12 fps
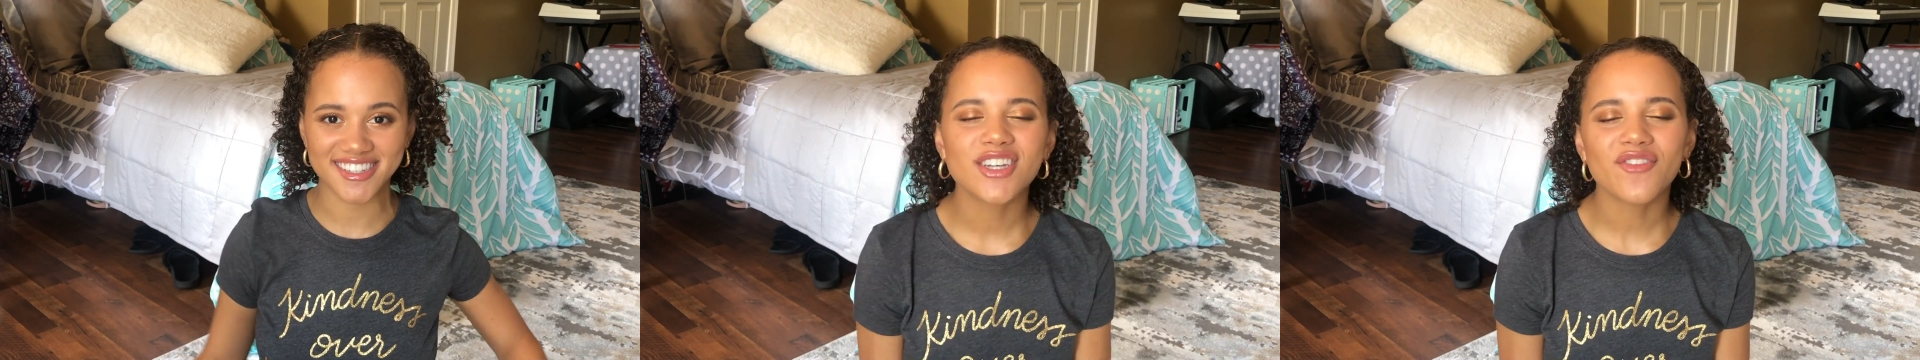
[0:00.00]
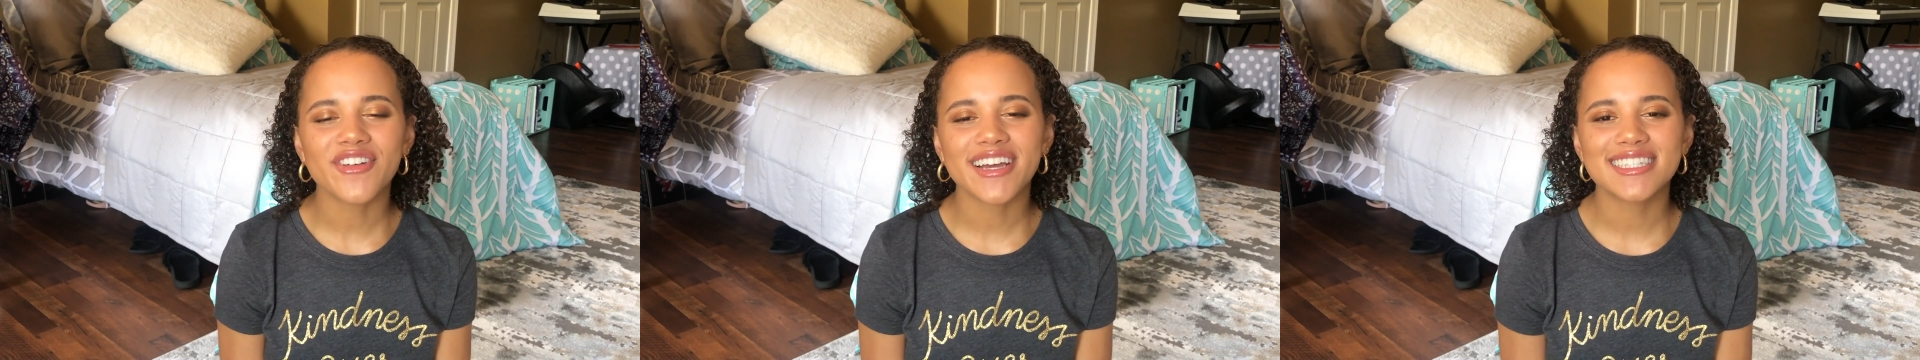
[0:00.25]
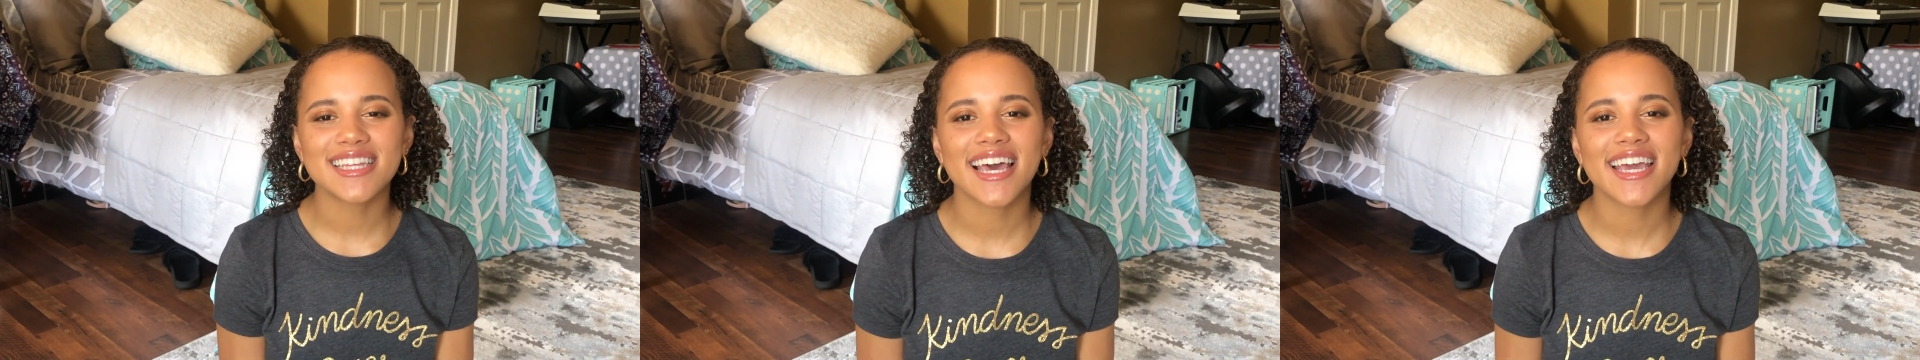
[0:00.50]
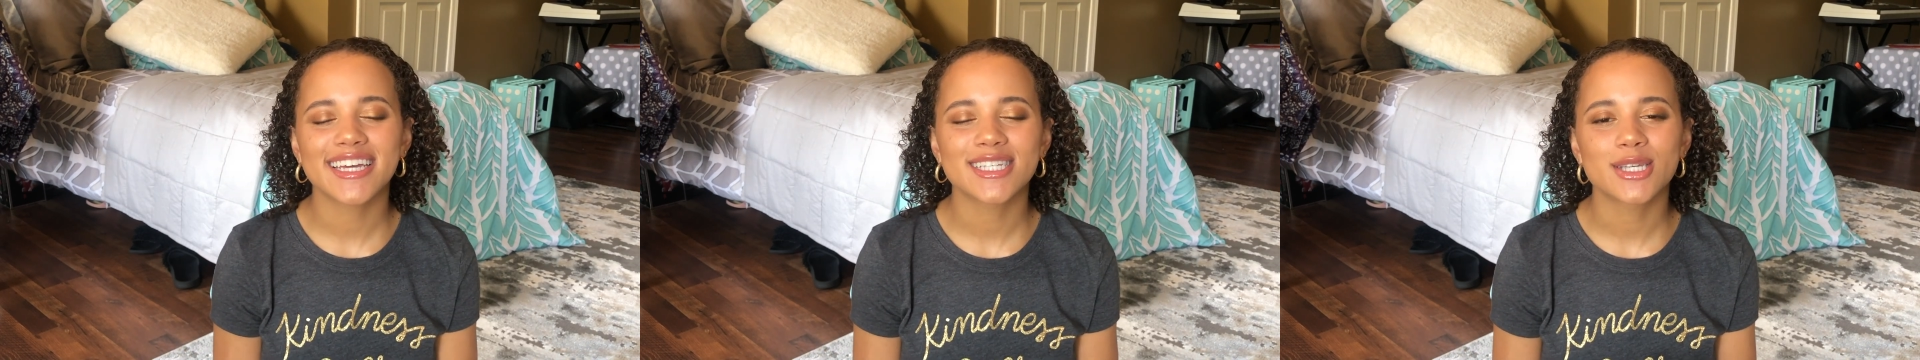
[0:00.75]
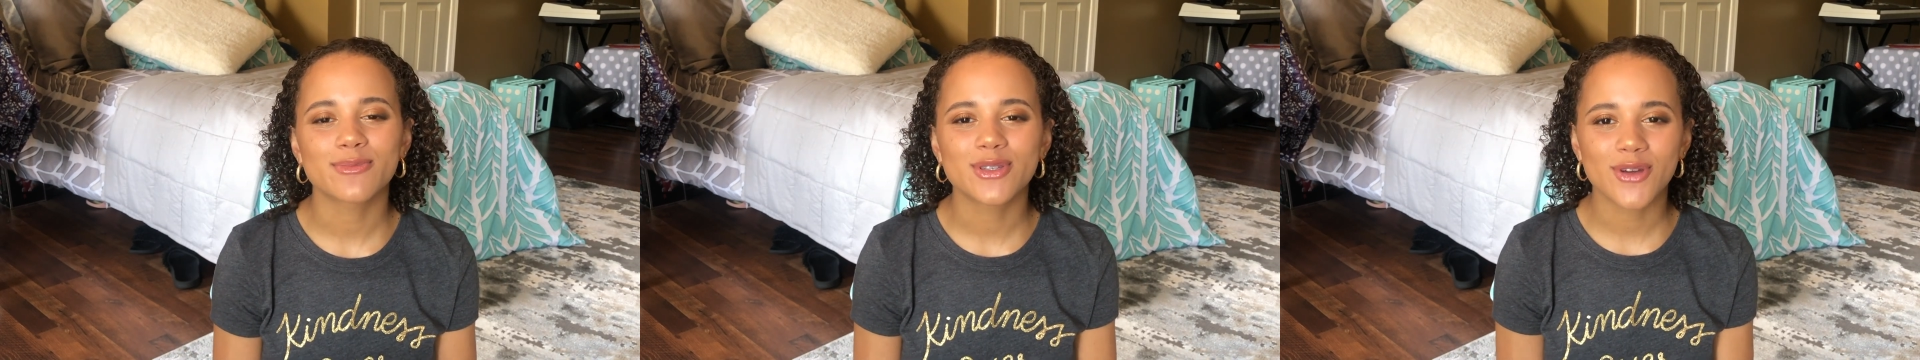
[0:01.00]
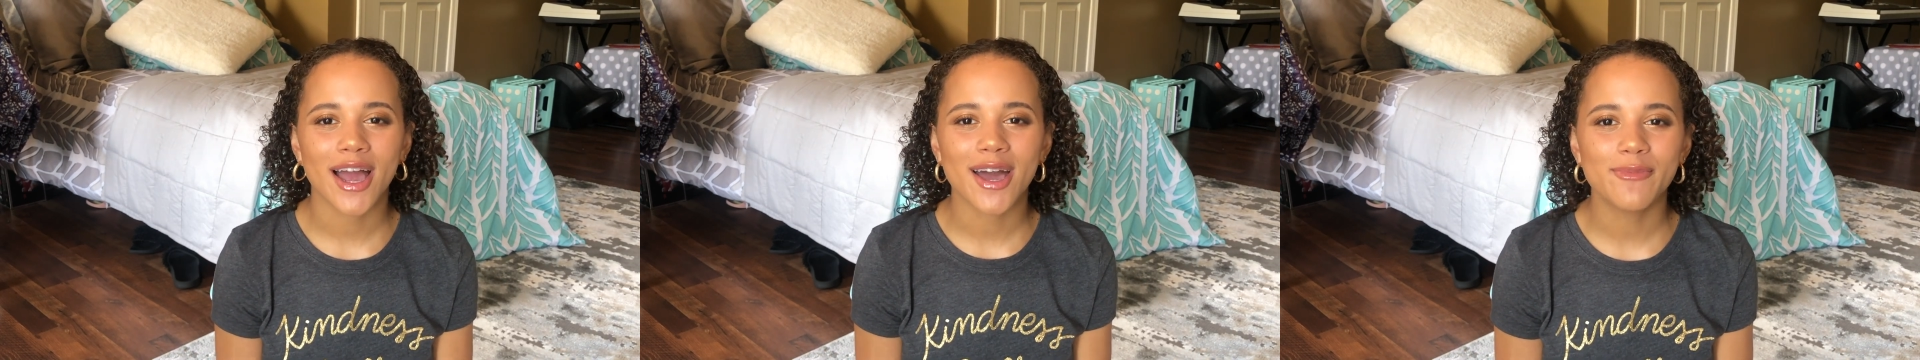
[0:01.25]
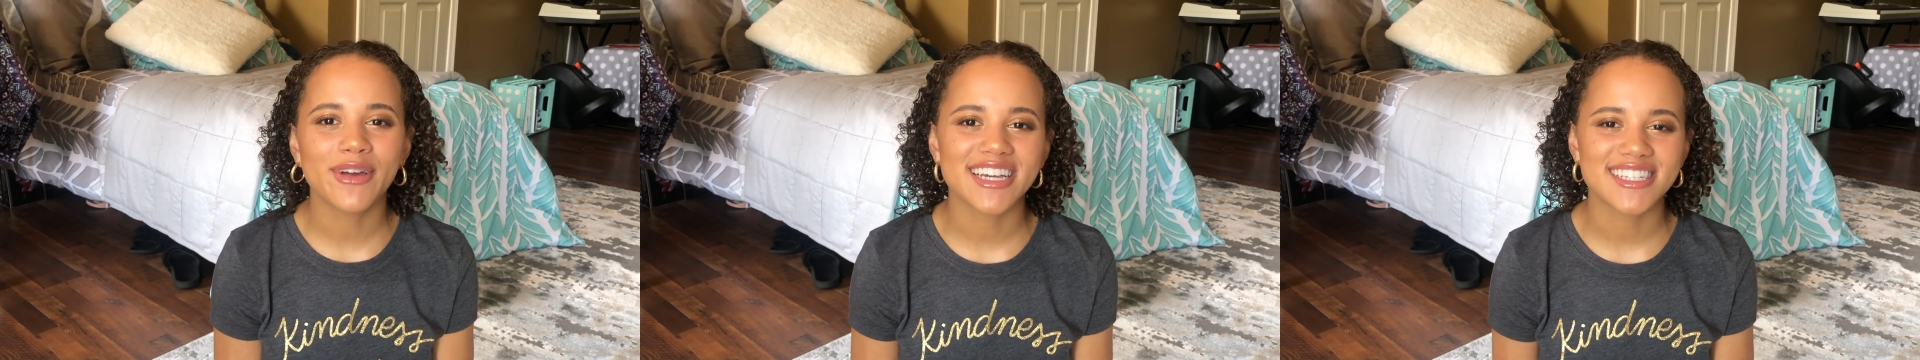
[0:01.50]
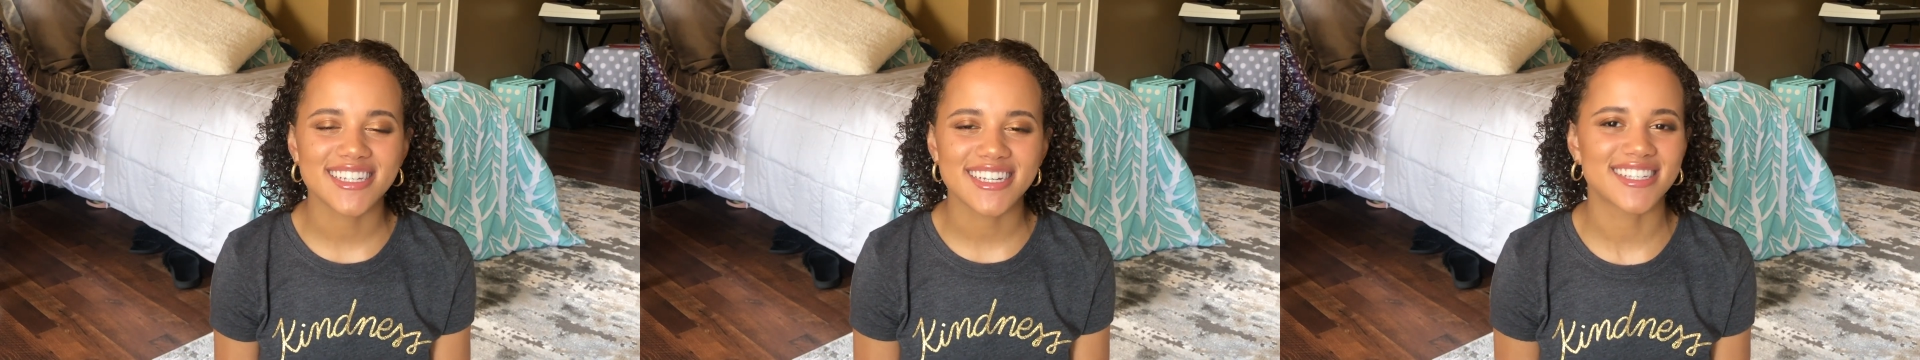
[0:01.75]
Don't forget to like and subscribe because
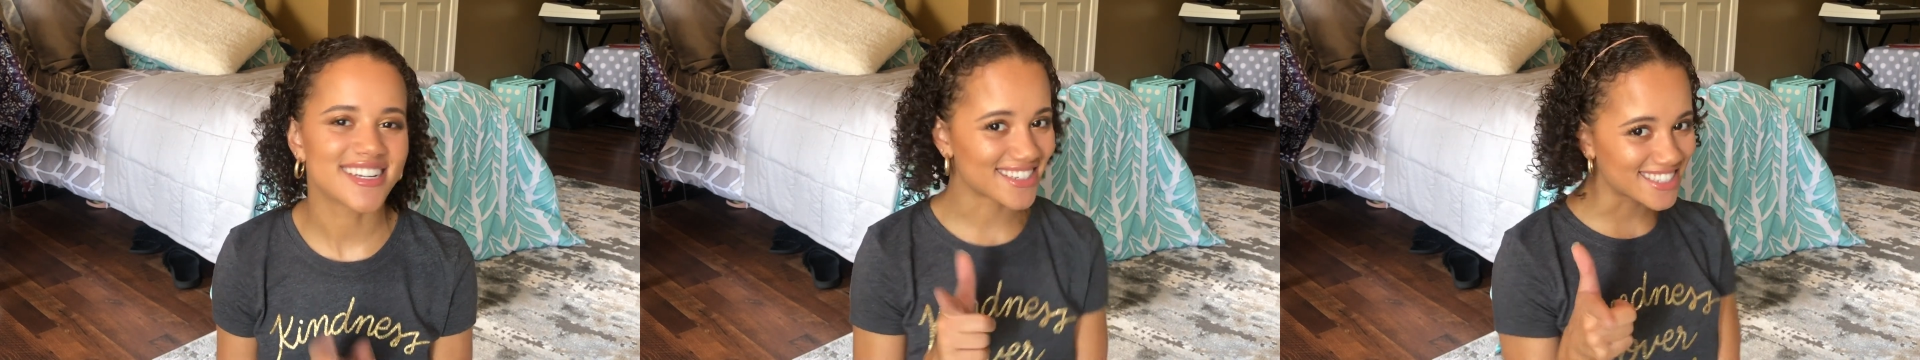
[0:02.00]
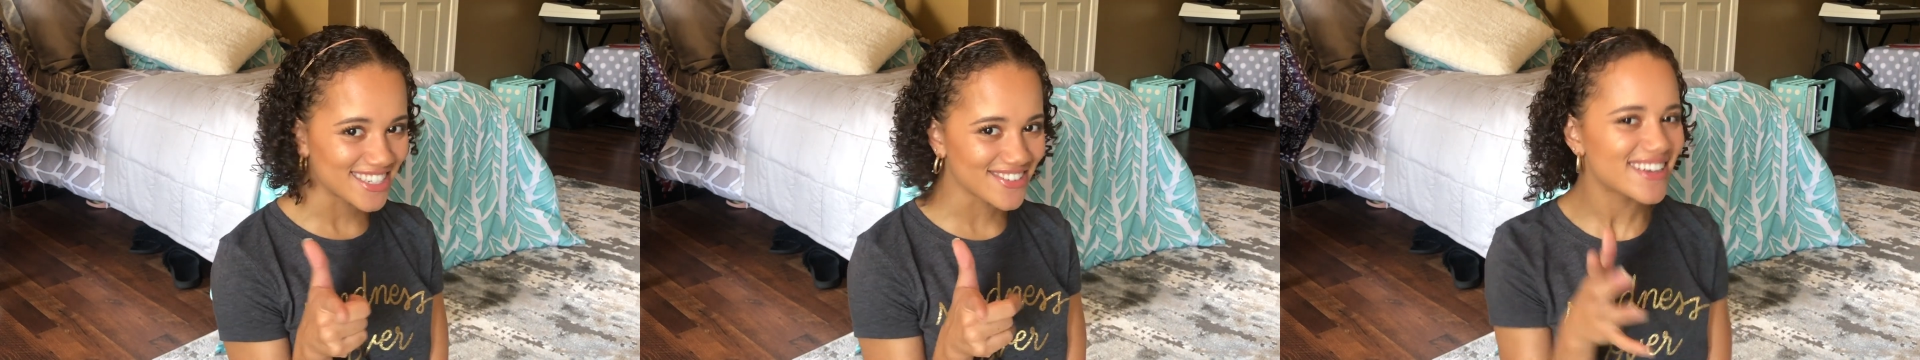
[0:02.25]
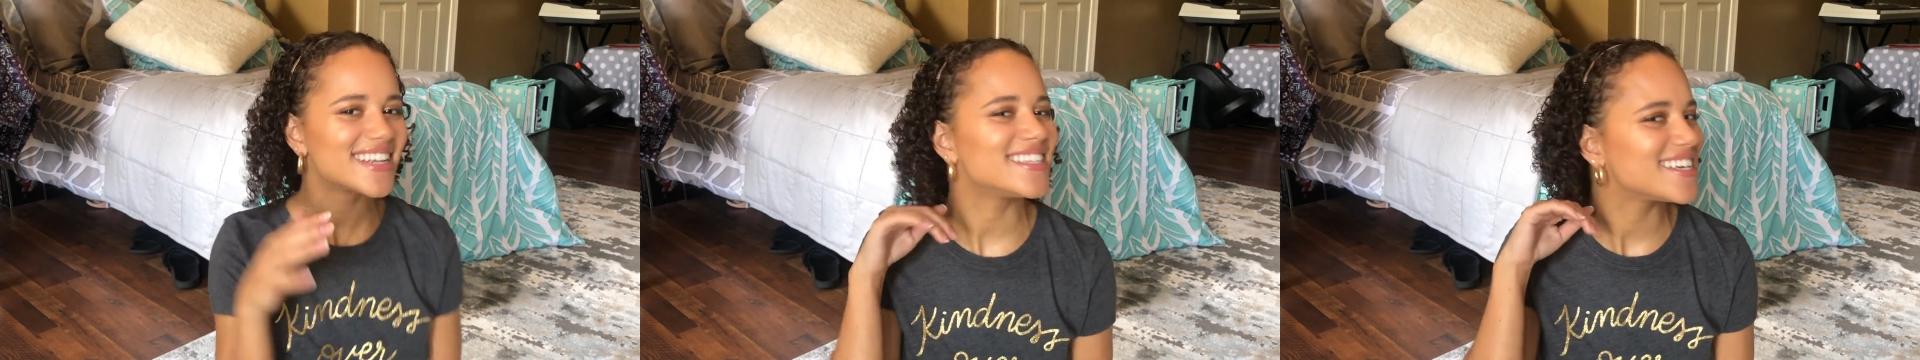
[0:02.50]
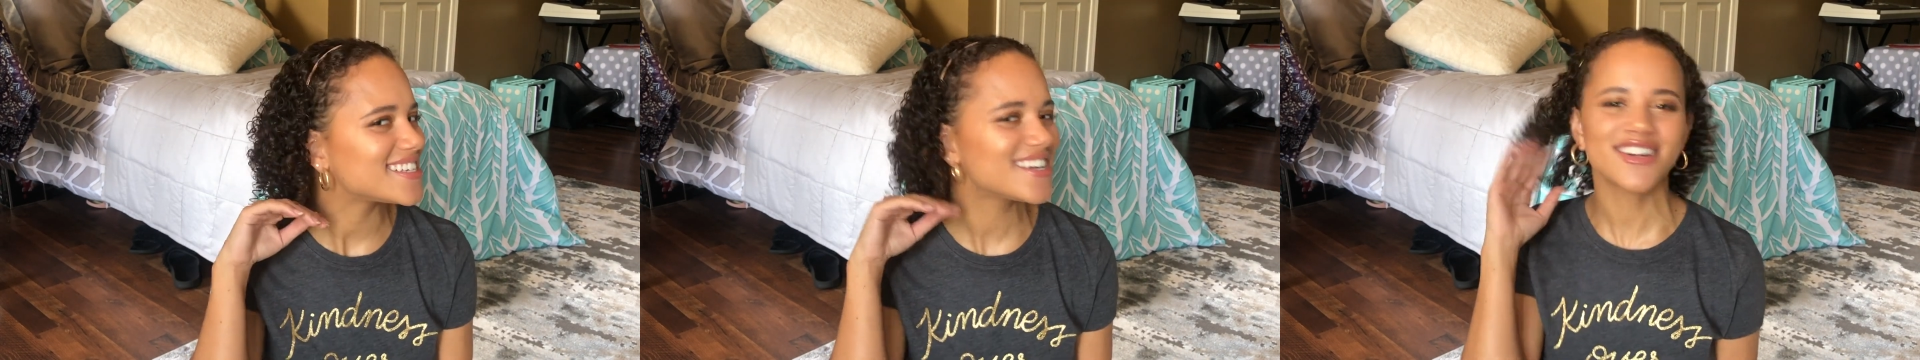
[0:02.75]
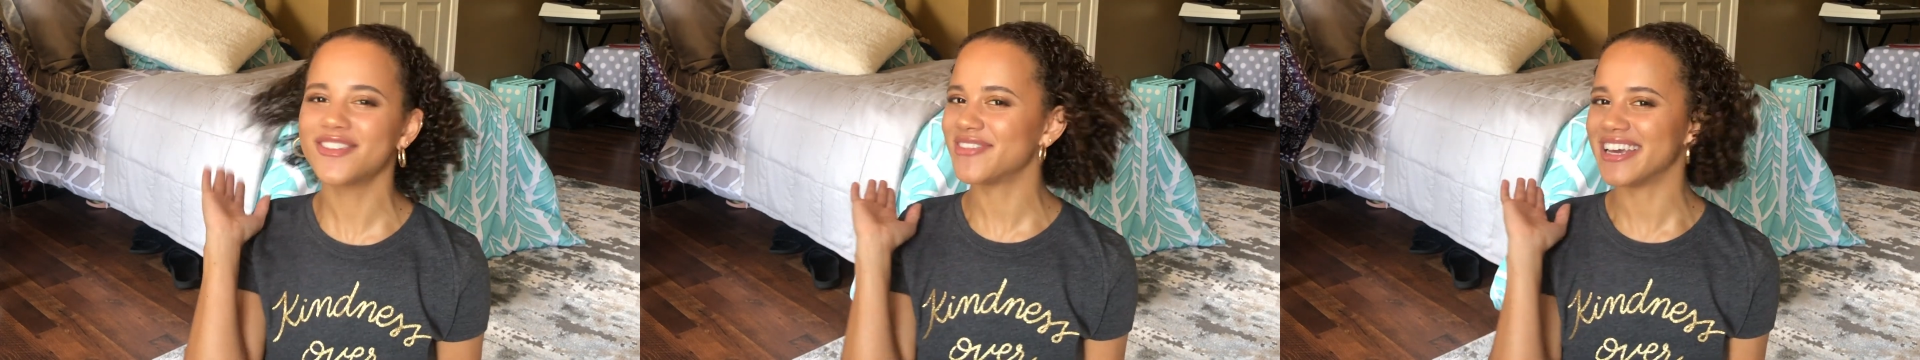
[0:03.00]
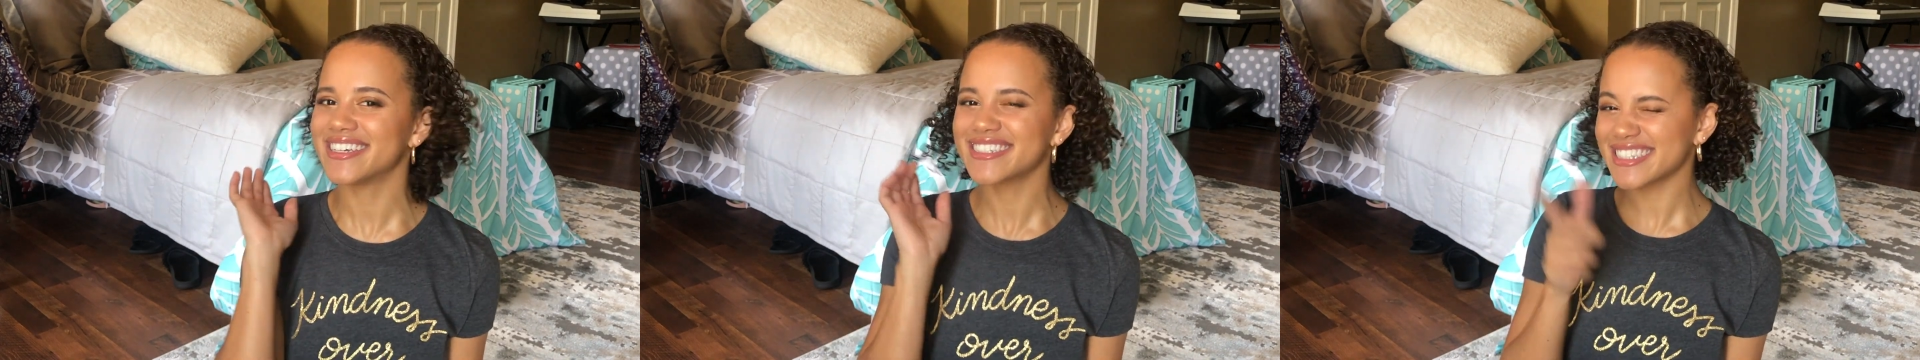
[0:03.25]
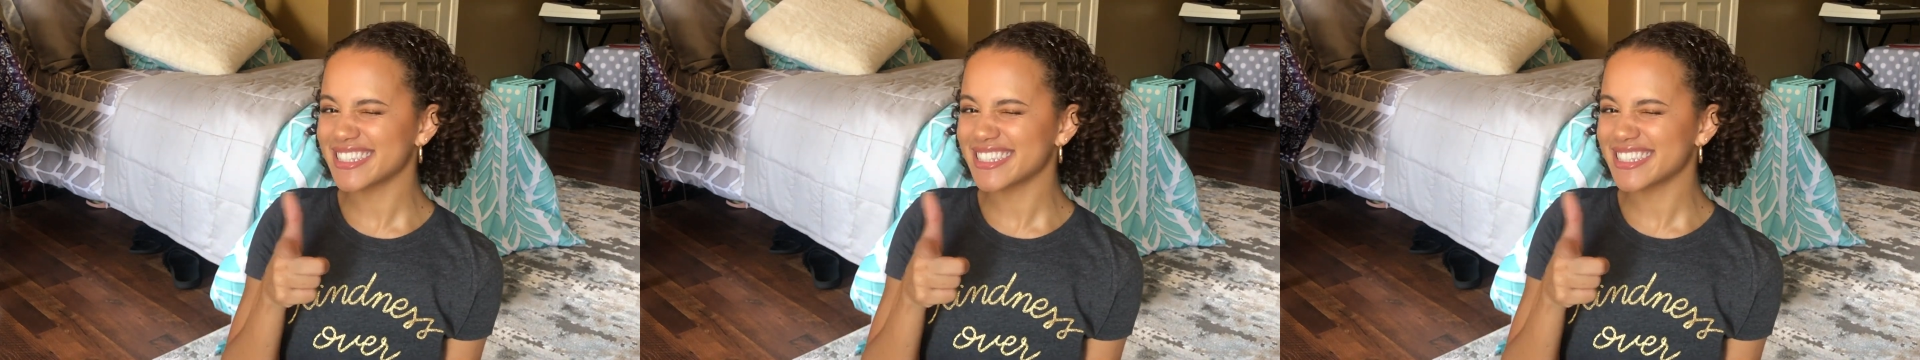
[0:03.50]
it doesn't hurt you and it doesn't hurt me.